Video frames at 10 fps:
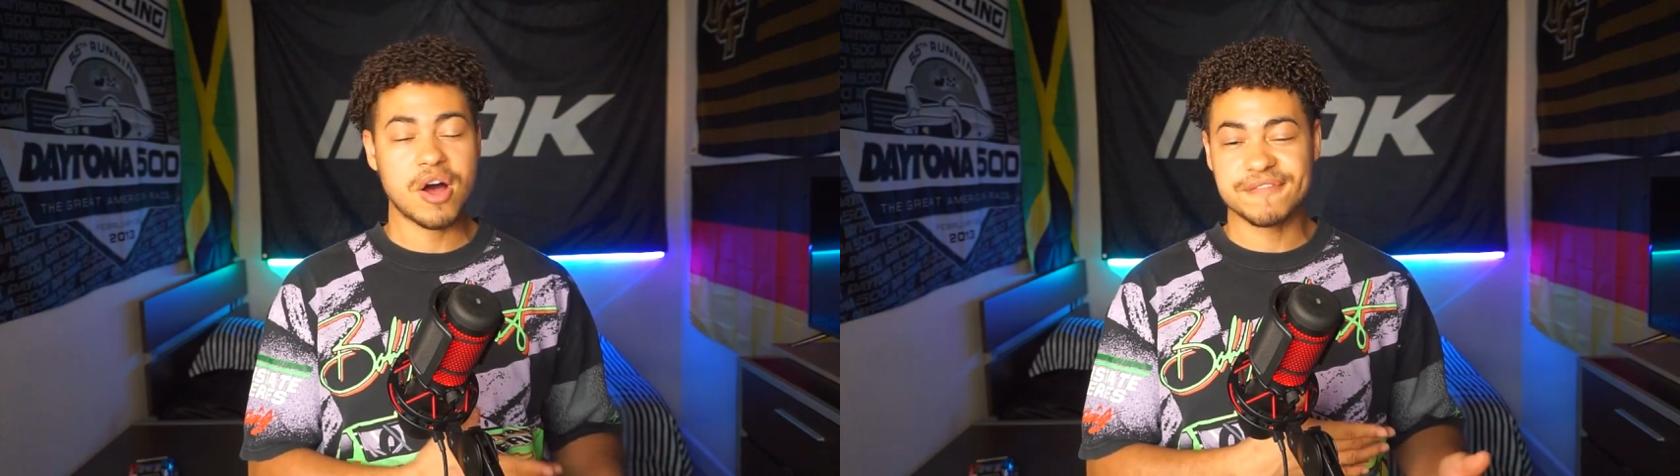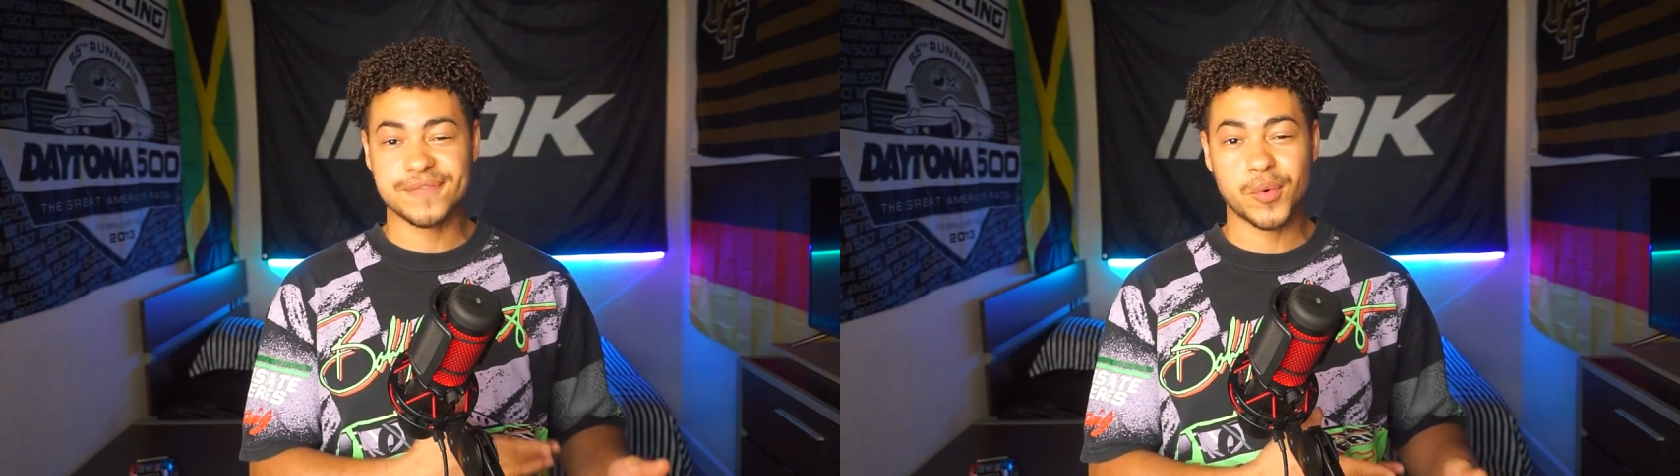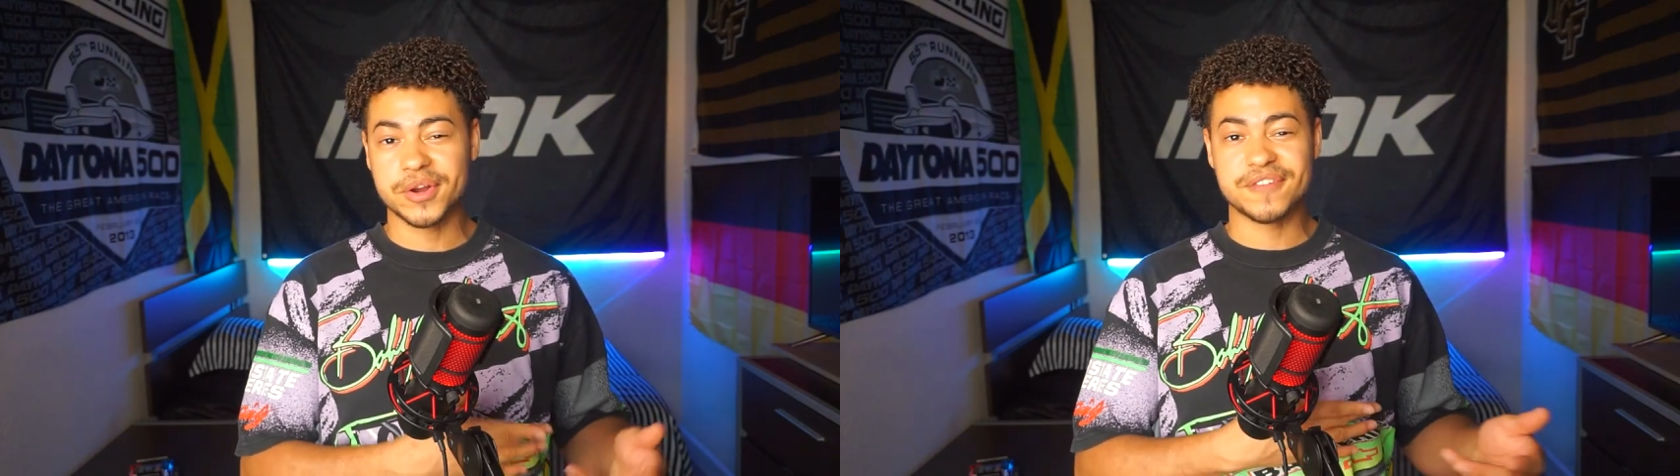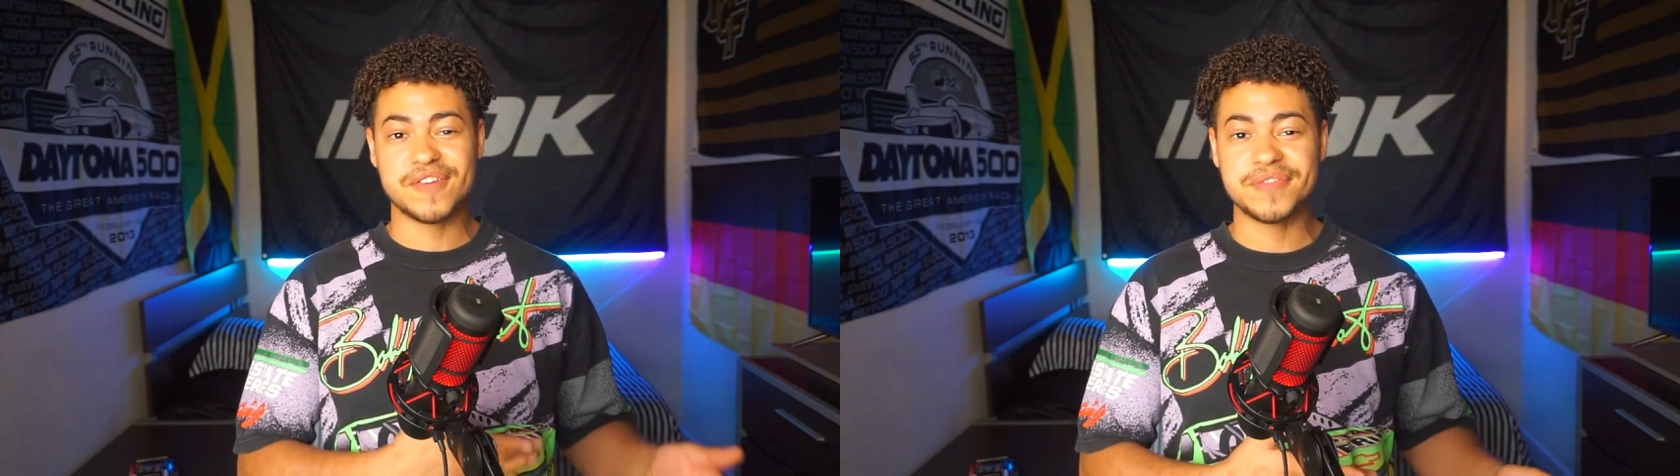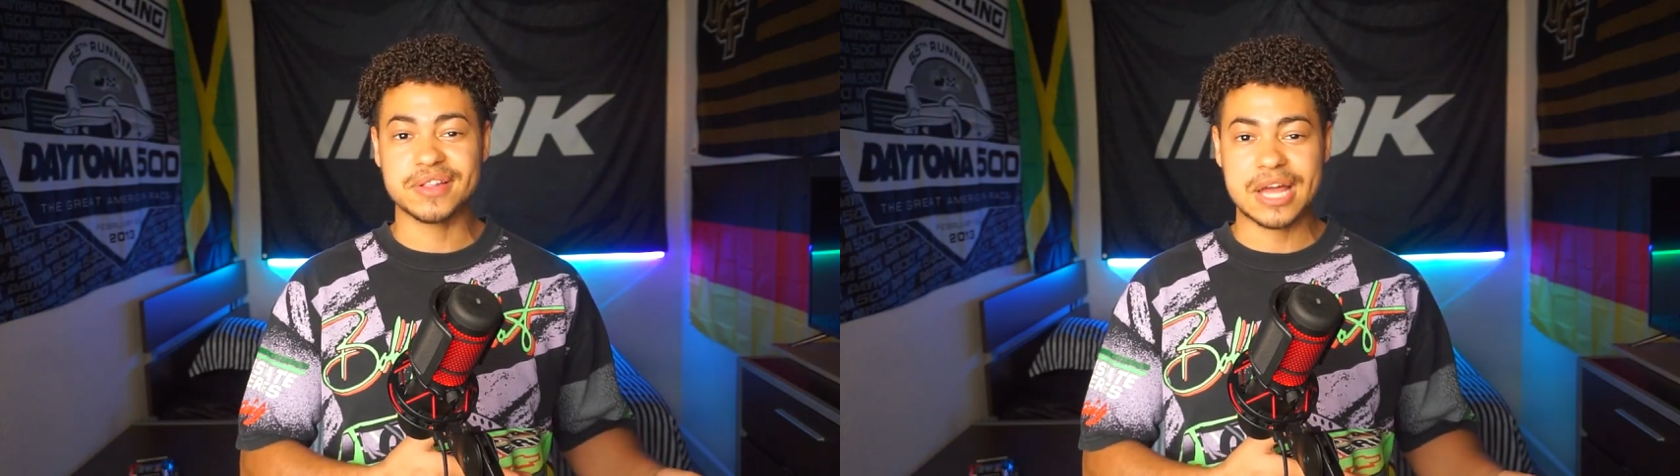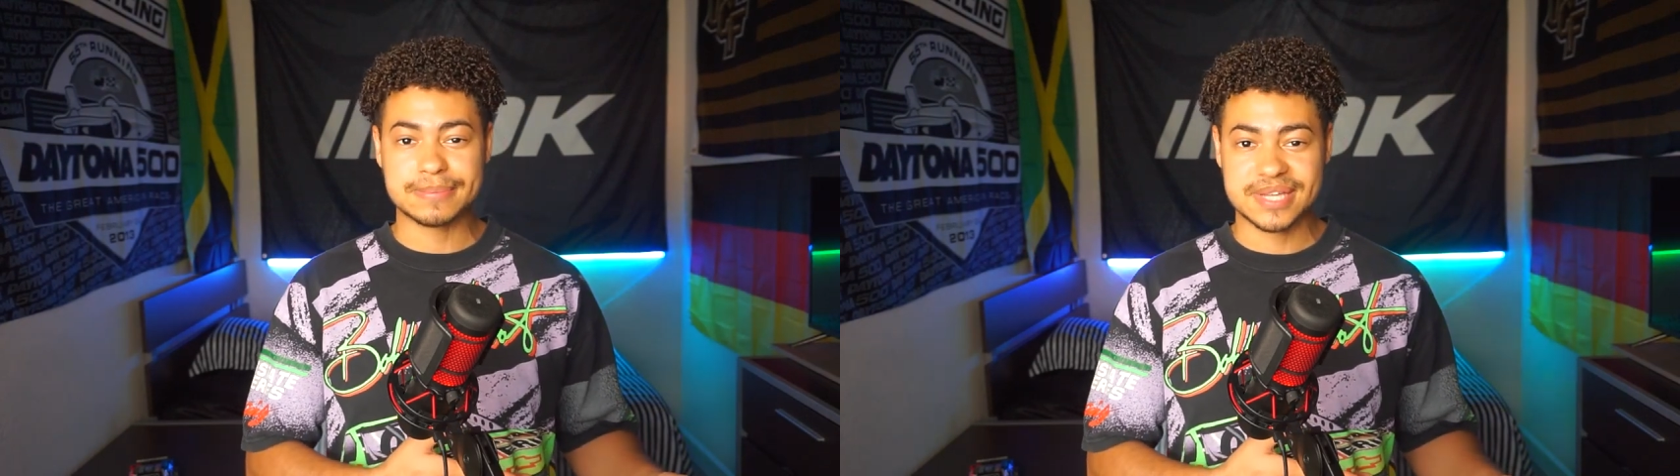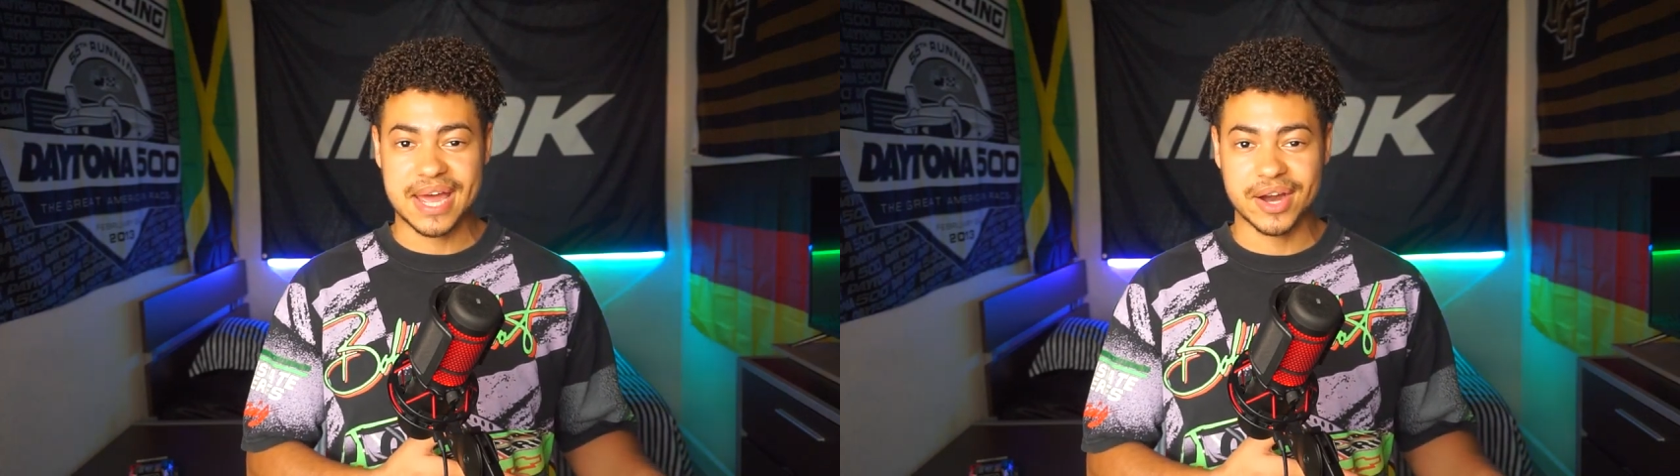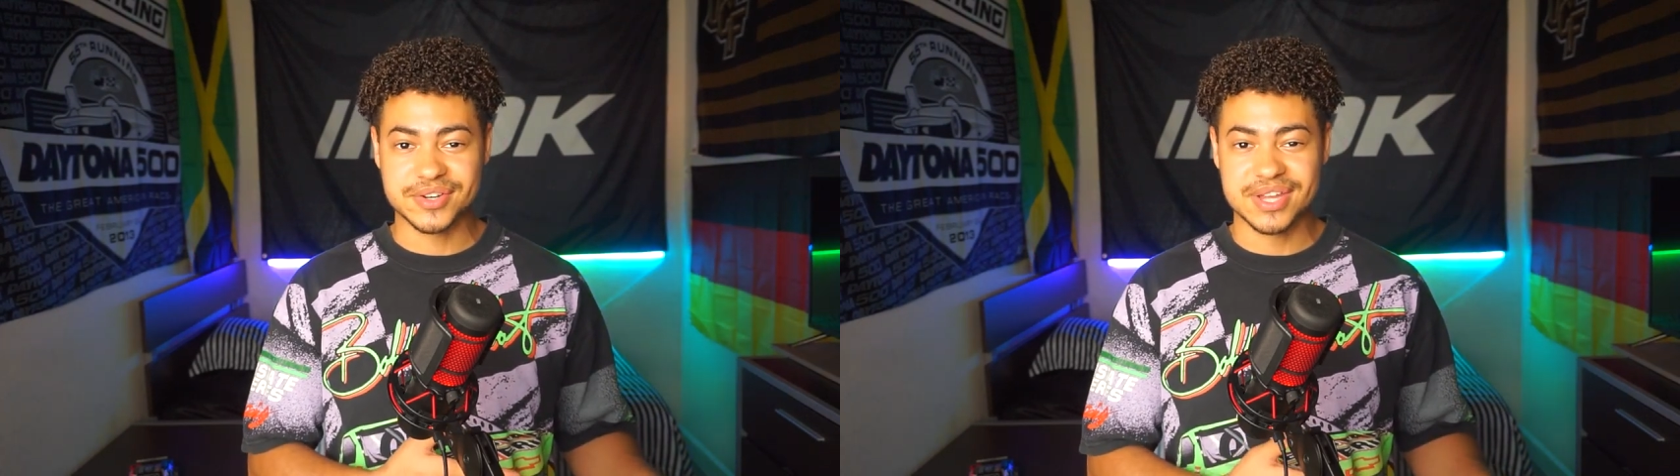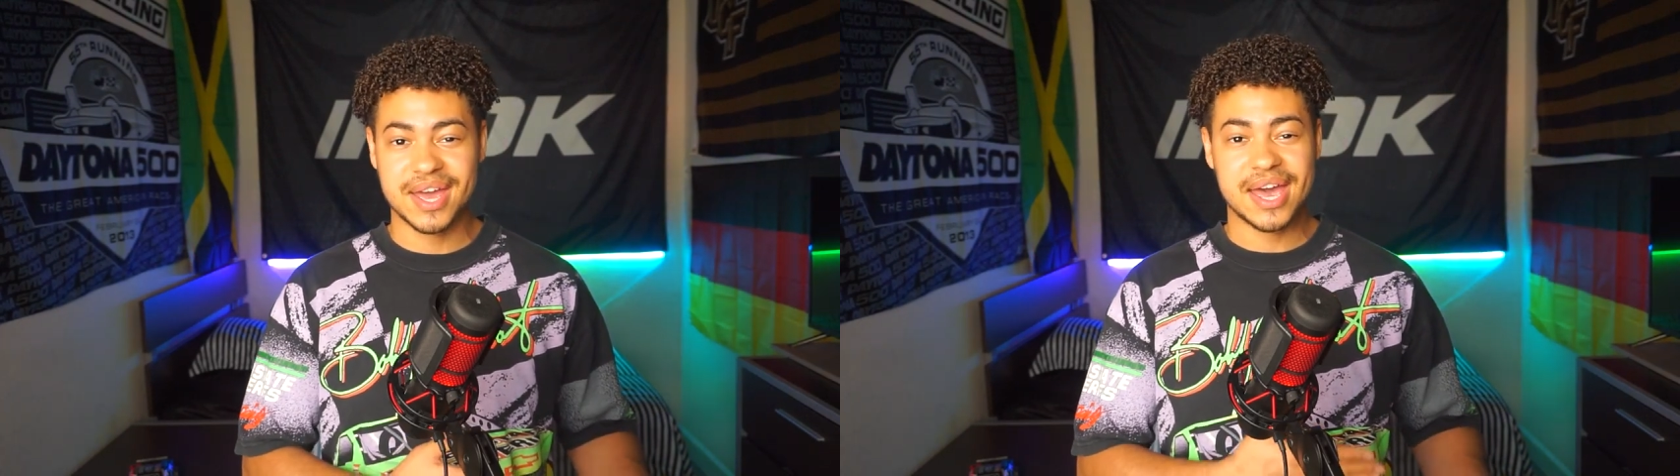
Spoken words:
on 40 or 50 lap tires